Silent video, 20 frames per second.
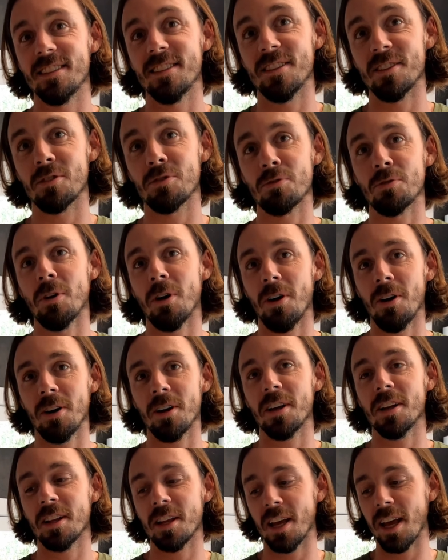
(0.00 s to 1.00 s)
They're
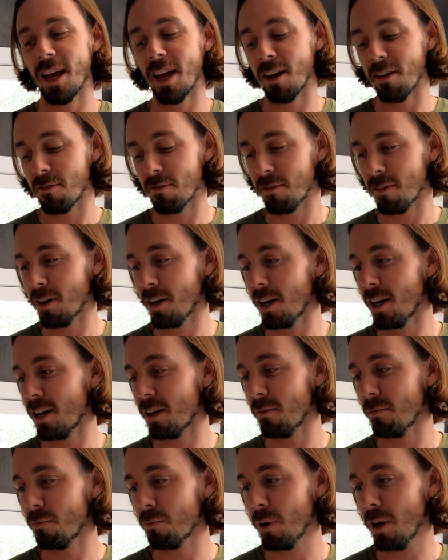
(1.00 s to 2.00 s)
strong and they have
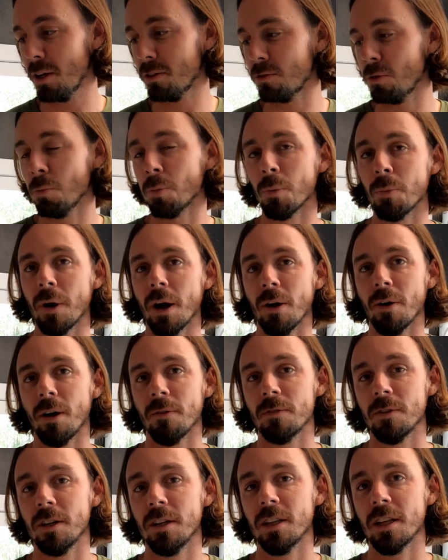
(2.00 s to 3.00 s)
probably
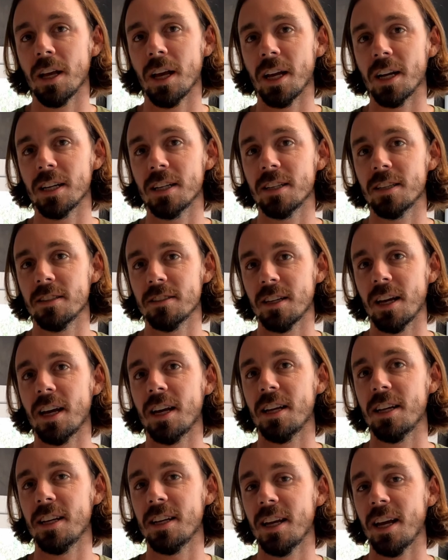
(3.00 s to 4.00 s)
superpower after eating that. 'Cause
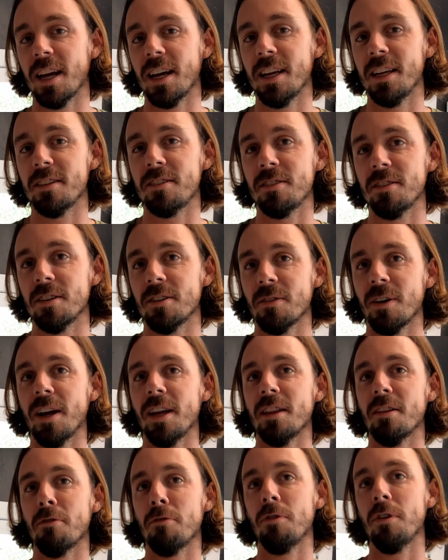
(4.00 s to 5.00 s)
that hits you
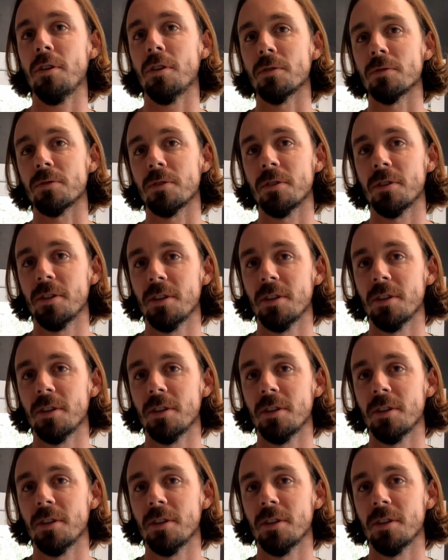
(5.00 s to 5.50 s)
right in the feels.